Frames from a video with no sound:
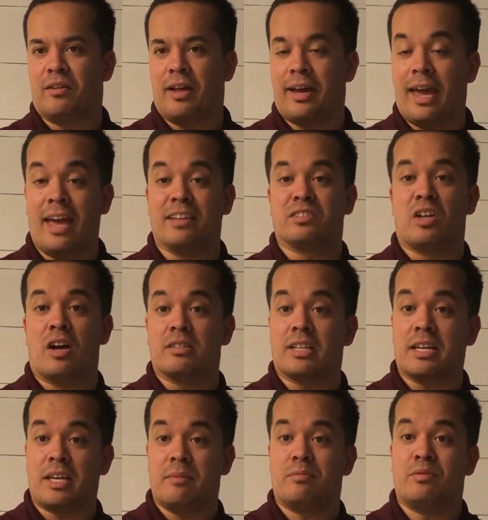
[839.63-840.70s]
Like hey, as long as I
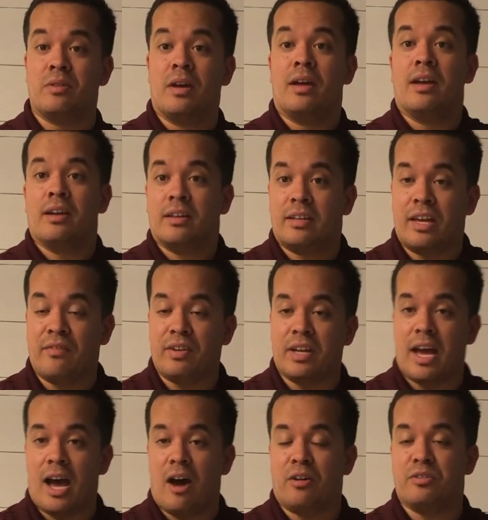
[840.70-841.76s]
keep giving
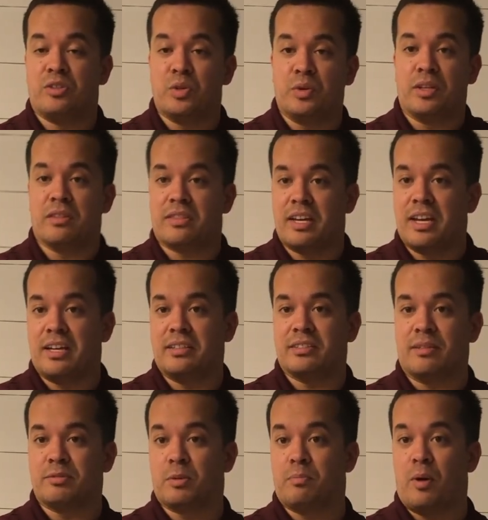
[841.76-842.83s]
out doing the things
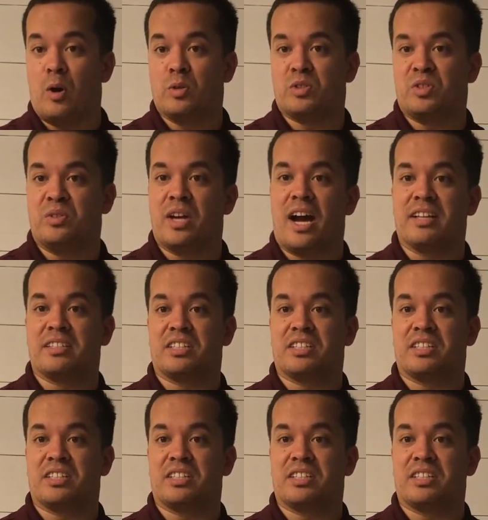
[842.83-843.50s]
I'm supposed to, God's